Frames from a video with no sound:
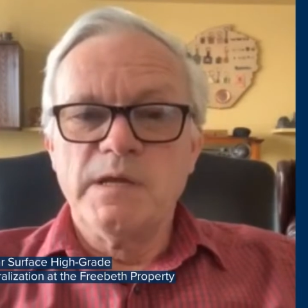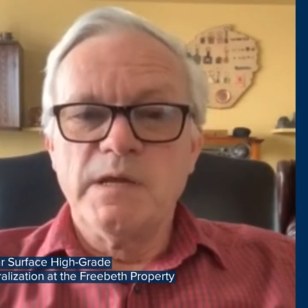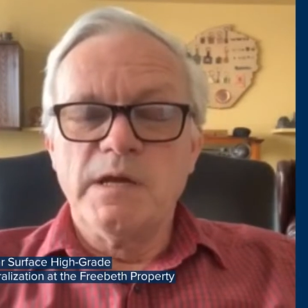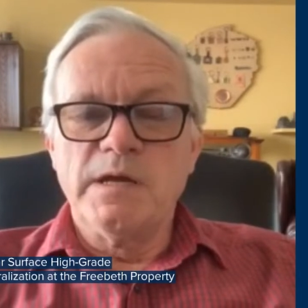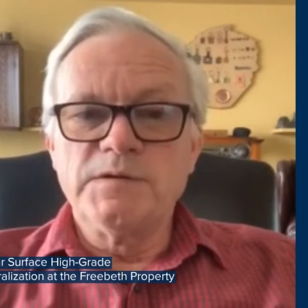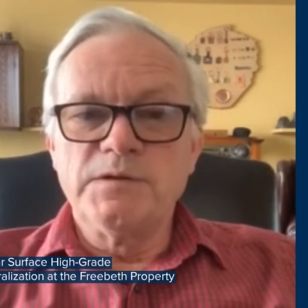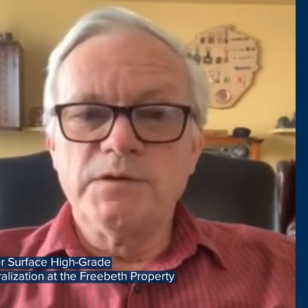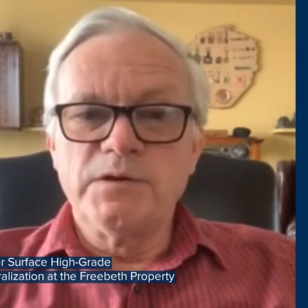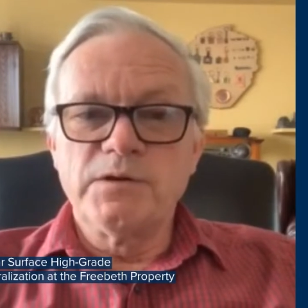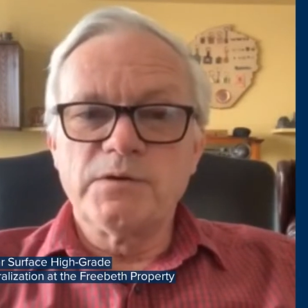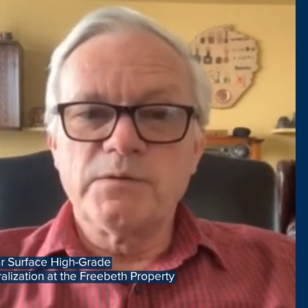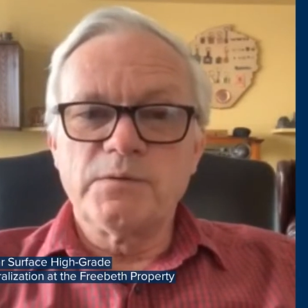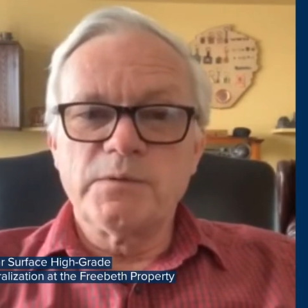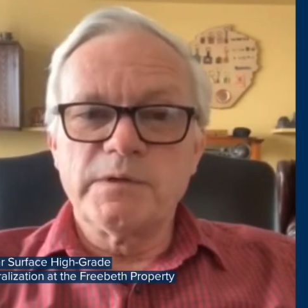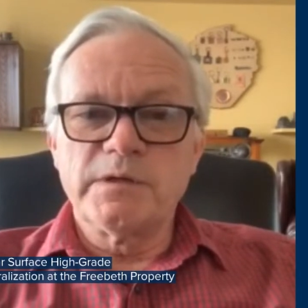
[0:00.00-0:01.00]
As you know,
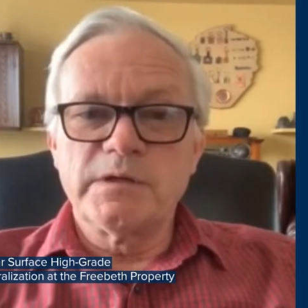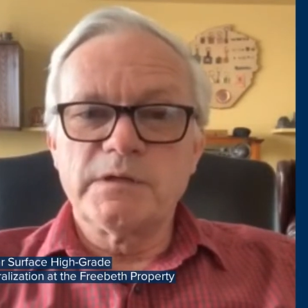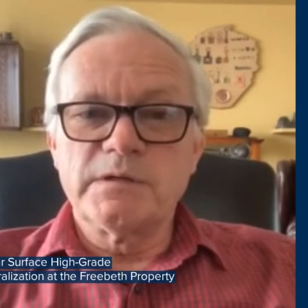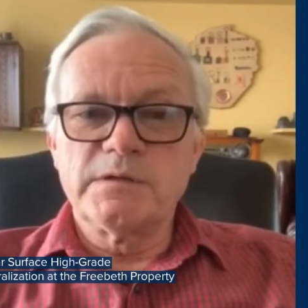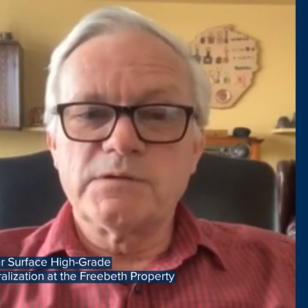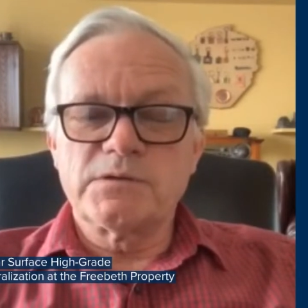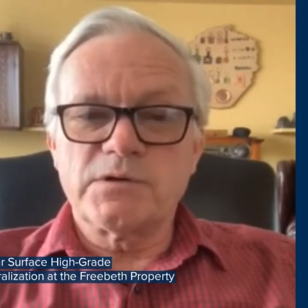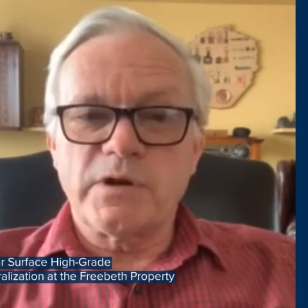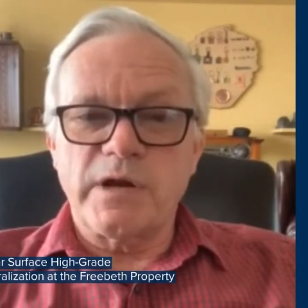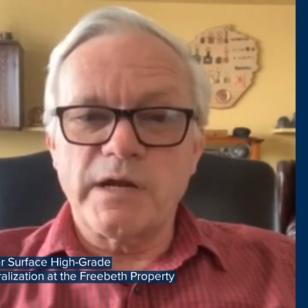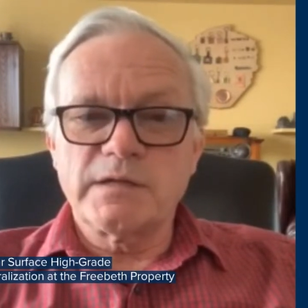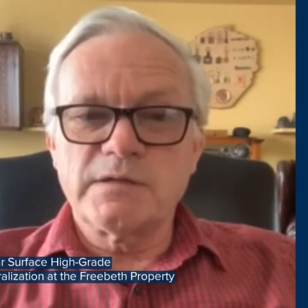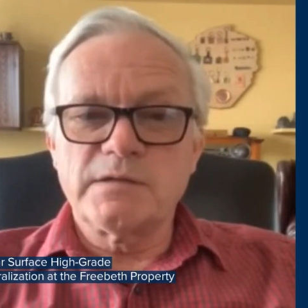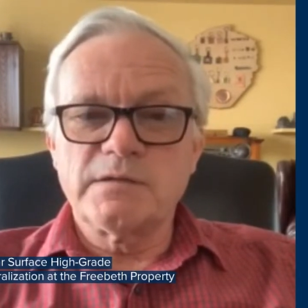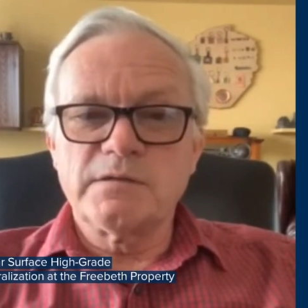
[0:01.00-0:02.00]
we're
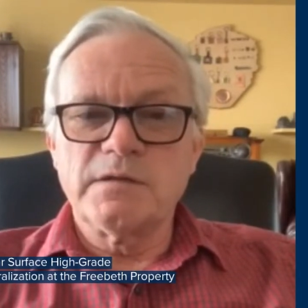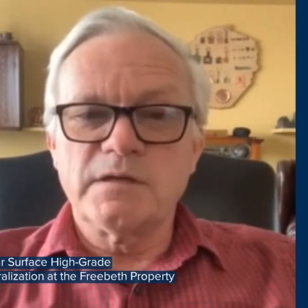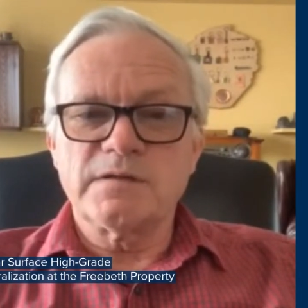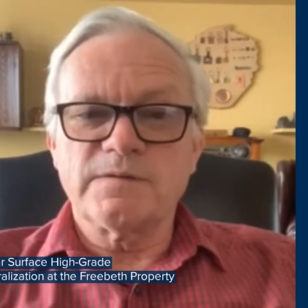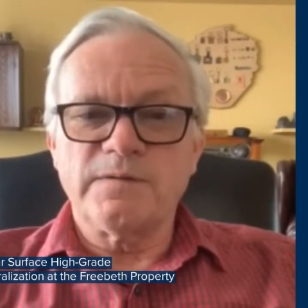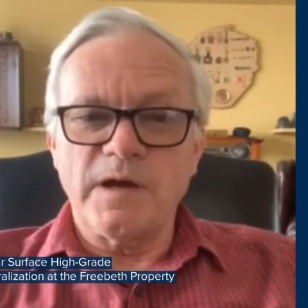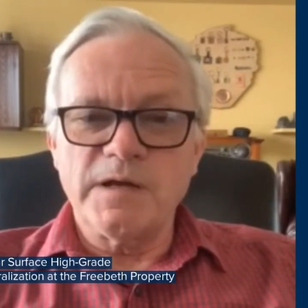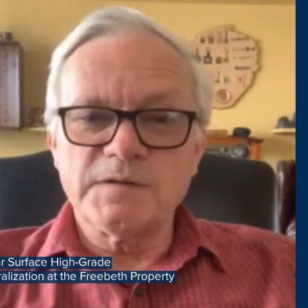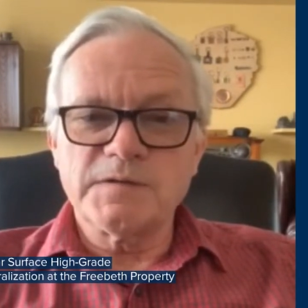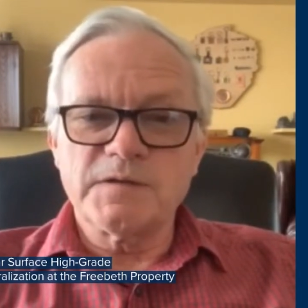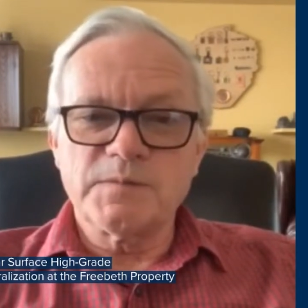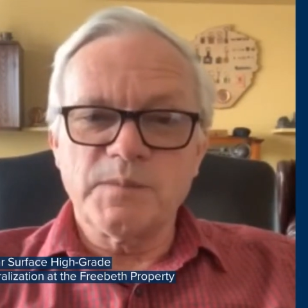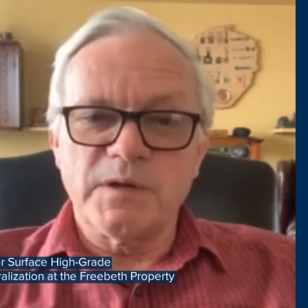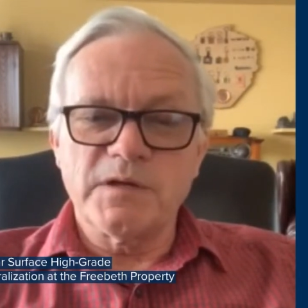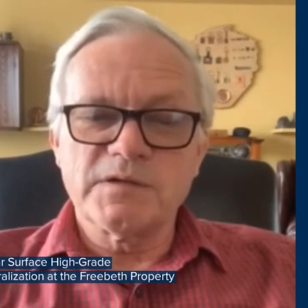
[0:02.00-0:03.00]
tracked as fast
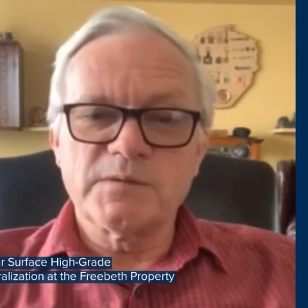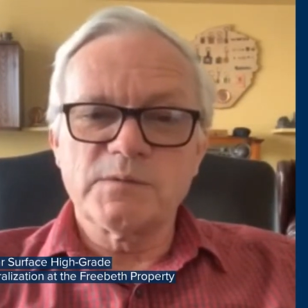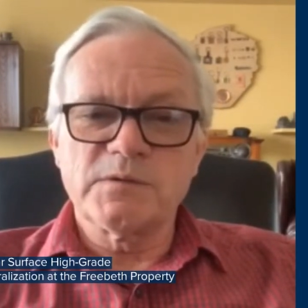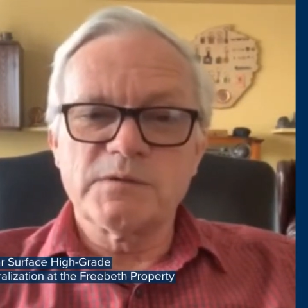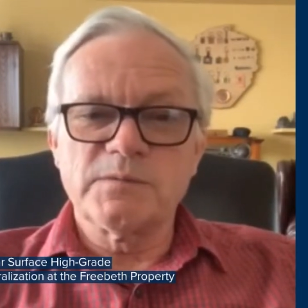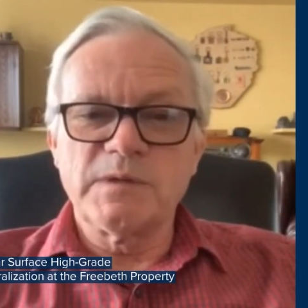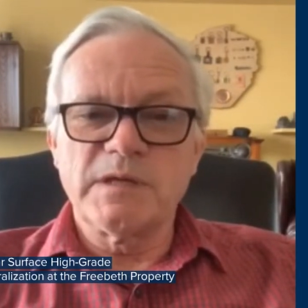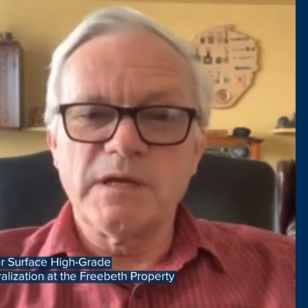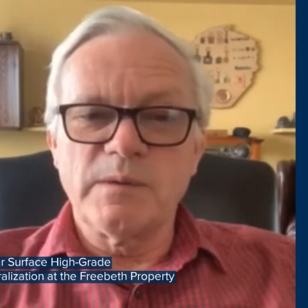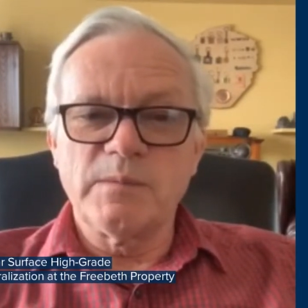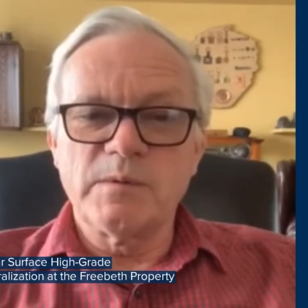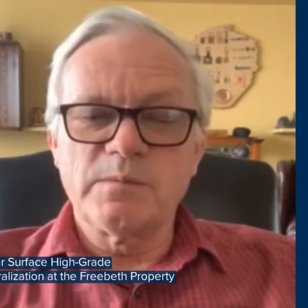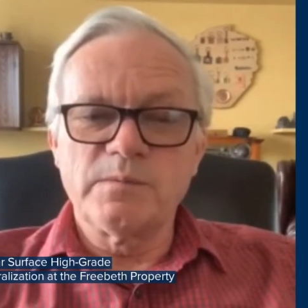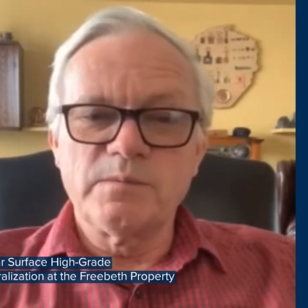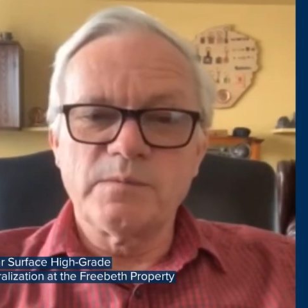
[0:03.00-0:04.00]
as possible to become
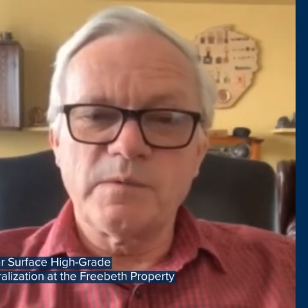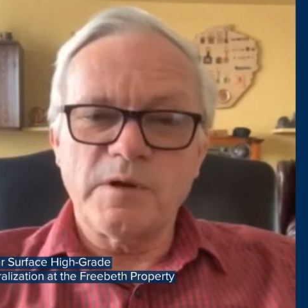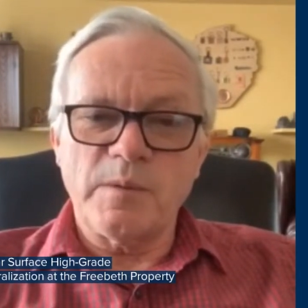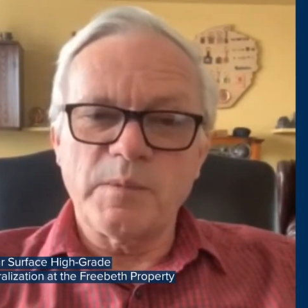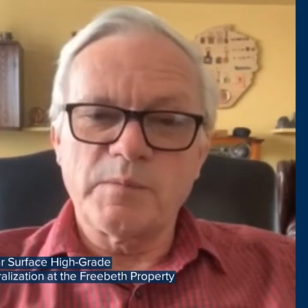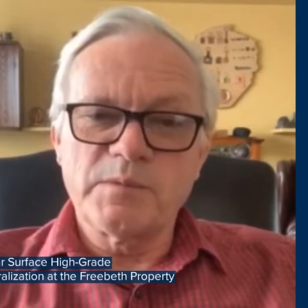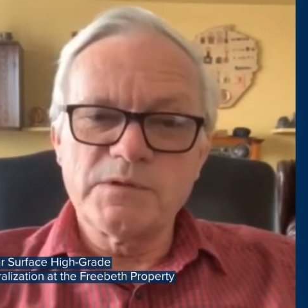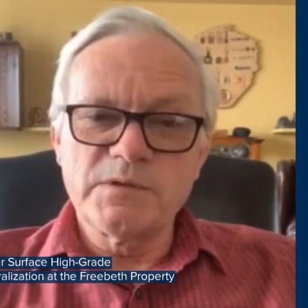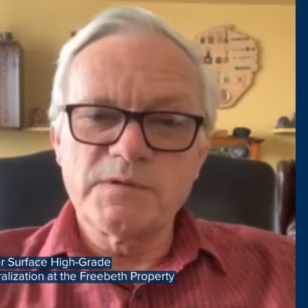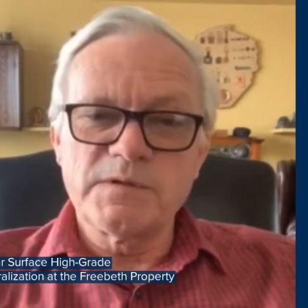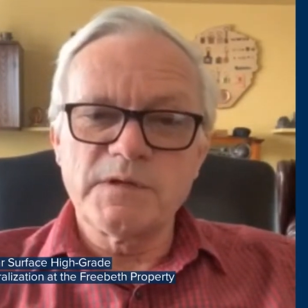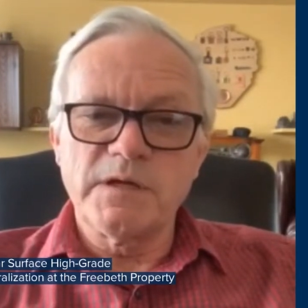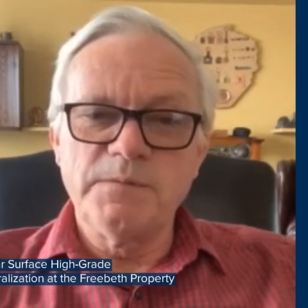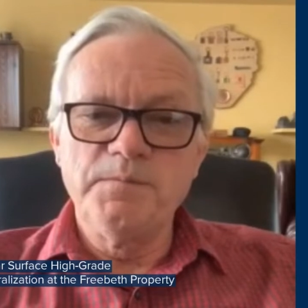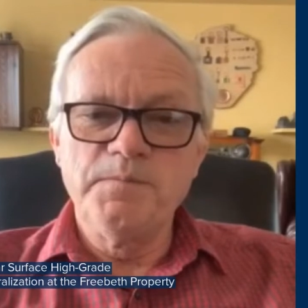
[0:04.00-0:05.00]
a copper producer.